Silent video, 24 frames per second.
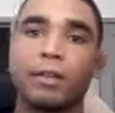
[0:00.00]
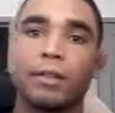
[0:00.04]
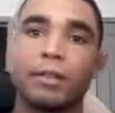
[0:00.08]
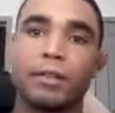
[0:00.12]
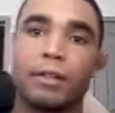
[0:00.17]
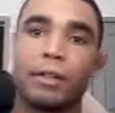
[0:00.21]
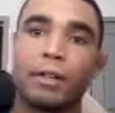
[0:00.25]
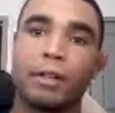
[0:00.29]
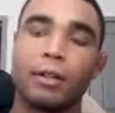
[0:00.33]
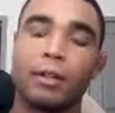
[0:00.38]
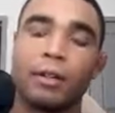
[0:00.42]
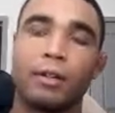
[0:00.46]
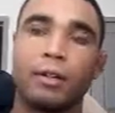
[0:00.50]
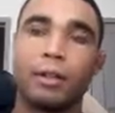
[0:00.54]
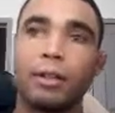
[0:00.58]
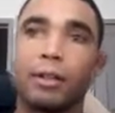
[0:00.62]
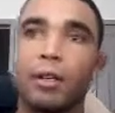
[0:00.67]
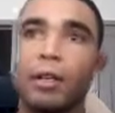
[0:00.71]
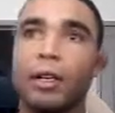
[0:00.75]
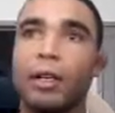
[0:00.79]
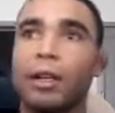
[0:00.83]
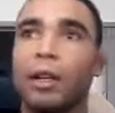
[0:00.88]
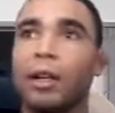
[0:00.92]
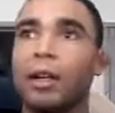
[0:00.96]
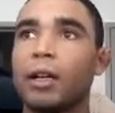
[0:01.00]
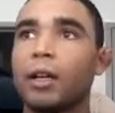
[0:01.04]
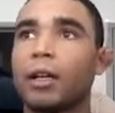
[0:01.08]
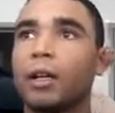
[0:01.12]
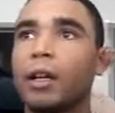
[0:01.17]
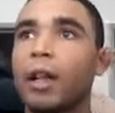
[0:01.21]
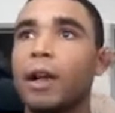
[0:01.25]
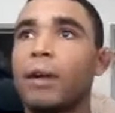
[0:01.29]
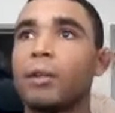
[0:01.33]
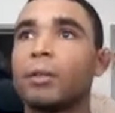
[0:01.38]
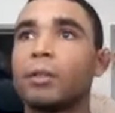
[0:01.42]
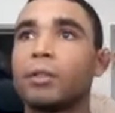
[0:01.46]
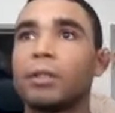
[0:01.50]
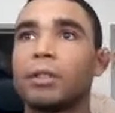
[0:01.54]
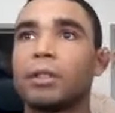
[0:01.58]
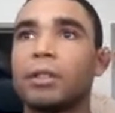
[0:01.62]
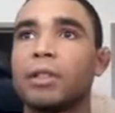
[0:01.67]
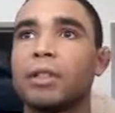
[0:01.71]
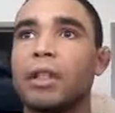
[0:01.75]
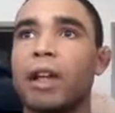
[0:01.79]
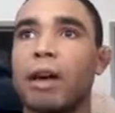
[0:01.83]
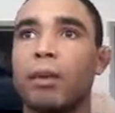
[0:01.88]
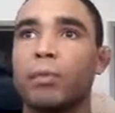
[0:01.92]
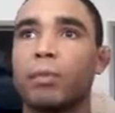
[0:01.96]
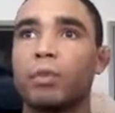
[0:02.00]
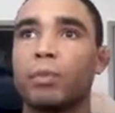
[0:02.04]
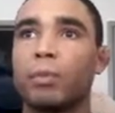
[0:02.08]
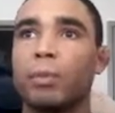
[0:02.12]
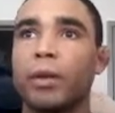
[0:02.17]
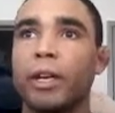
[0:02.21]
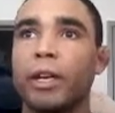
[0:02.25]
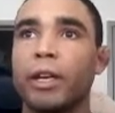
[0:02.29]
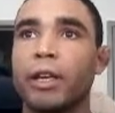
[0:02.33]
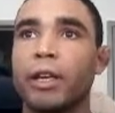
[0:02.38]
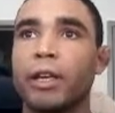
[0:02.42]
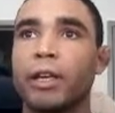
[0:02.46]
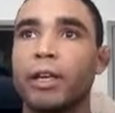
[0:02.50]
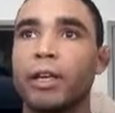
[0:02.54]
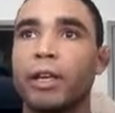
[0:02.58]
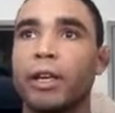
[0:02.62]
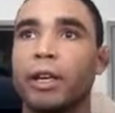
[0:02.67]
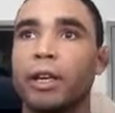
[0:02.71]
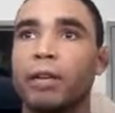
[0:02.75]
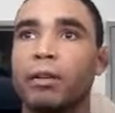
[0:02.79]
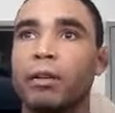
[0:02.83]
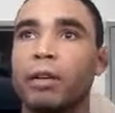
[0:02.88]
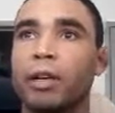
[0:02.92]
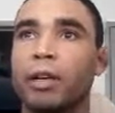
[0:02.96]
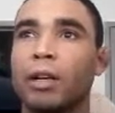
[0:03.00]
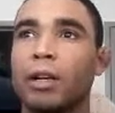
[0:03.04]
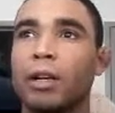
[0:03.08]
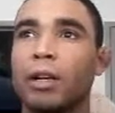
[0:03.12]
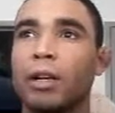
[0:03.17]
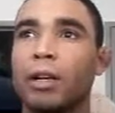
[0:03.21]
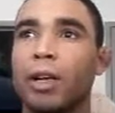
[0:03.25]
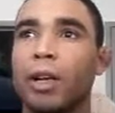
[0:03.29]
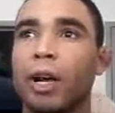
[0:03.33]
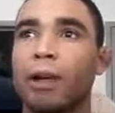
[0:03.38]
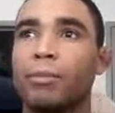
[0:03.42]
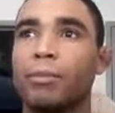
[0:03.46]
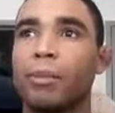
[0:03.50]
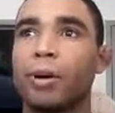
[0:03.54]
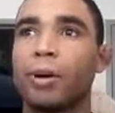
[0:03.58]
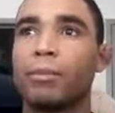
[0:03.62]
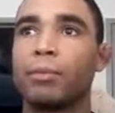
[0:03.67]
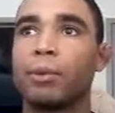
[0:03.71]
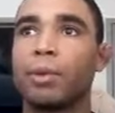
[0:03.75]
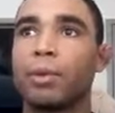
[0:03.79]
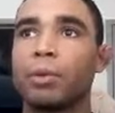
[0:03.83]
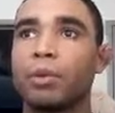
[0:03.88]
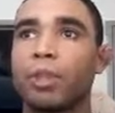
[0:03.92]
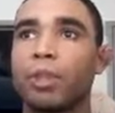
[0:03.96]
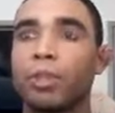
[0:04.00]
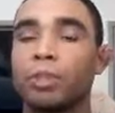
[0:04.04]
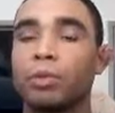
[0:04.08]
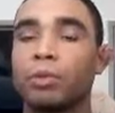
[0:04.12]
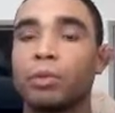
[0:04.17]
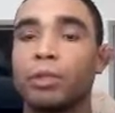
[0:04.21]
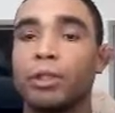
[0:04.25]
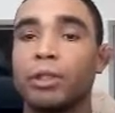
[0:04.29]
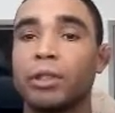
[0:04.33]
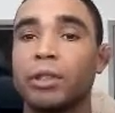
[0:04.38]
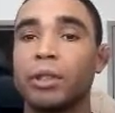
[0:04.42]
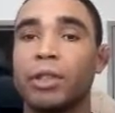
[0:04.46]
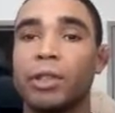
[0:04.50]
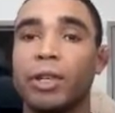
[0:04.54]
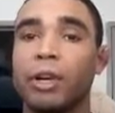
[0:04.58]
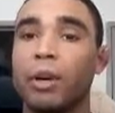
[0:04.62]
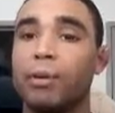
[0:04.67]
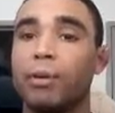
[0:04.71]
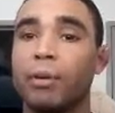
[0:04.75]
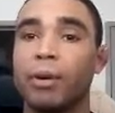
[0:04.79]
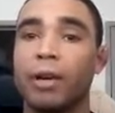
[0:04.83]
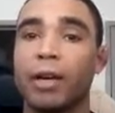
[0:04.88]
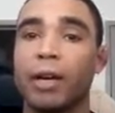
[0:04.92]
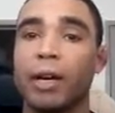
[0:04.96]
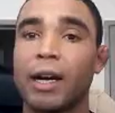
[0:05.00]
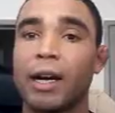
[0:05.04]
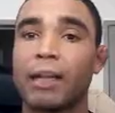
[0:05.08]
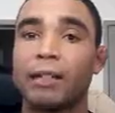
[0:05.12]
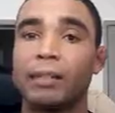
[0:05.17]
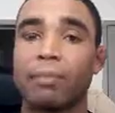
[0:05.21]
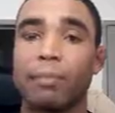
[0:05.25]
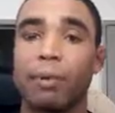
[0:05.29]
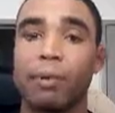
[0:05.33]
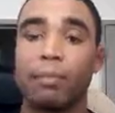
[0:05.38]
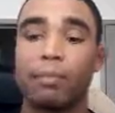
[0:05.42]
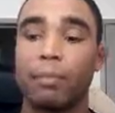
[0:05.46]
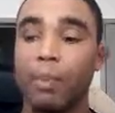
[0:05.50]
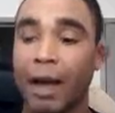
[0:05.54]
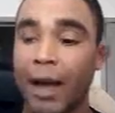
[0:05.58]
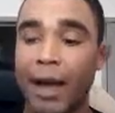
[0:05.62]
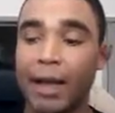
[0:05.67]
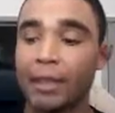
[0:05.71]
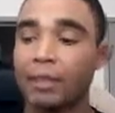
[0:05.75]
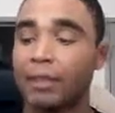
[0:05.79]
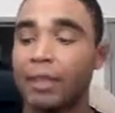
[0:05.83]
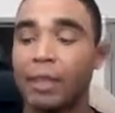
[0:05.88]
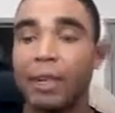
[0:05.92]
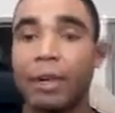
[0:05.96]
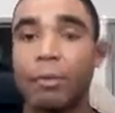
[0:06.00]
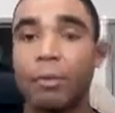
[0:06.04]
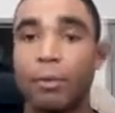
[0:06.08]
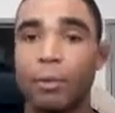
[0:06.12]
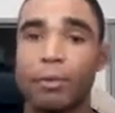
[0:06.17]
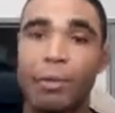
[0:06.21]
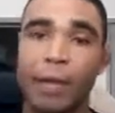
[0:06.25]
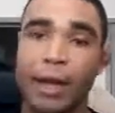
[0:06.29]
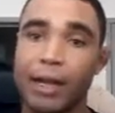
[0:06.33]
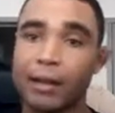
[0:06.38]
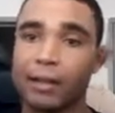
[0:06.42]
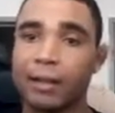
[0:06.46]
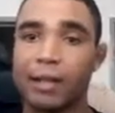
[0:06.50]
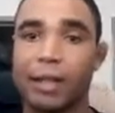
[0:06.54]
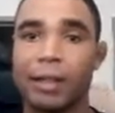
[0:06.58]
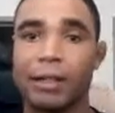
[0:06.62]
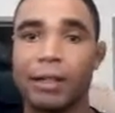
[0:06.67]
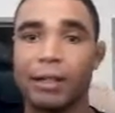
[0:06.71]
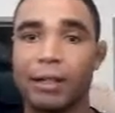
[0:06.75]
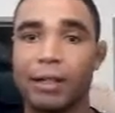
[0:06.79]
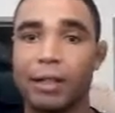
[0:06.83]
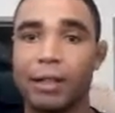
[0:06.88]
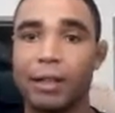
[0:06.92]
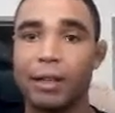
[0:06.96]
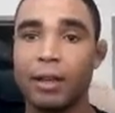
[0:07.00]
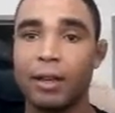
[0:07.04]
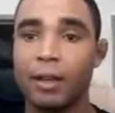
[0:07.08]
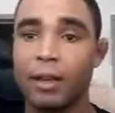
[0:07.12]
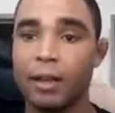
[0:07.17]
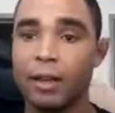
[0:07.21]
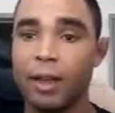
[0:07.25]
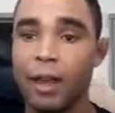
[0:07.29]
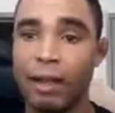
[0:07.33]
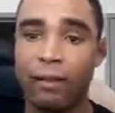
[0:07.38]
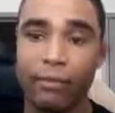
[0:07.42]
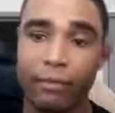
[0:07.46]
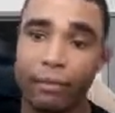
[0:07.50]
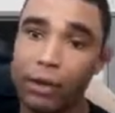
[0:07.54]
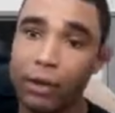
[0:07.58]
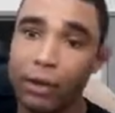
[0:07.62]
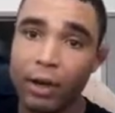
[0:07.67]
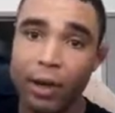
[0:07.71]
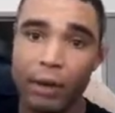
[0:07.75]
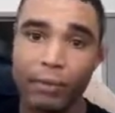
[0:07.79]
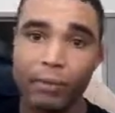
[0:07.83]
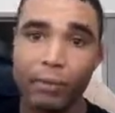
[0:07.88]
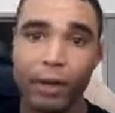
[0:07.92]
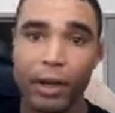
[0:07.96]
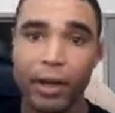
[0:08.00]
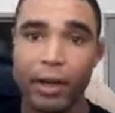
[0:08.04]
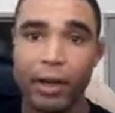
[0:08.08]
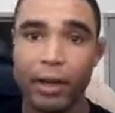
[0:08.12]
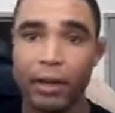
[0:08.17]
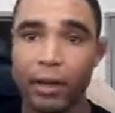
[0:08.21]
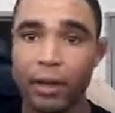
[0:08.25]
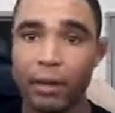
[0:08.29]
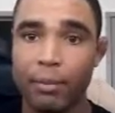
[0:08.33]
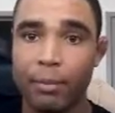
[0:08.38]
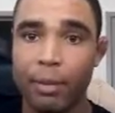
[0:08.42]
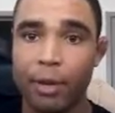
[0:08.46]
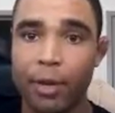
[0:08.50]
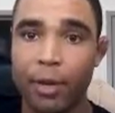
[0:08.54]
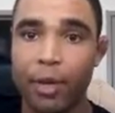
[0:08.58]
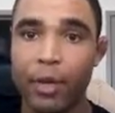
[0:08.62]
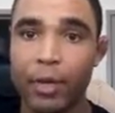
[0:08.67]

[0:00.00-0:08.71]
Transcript: So that was big, I'm gonna start switching it up on guys. I'm gonna pass that foot off my hip,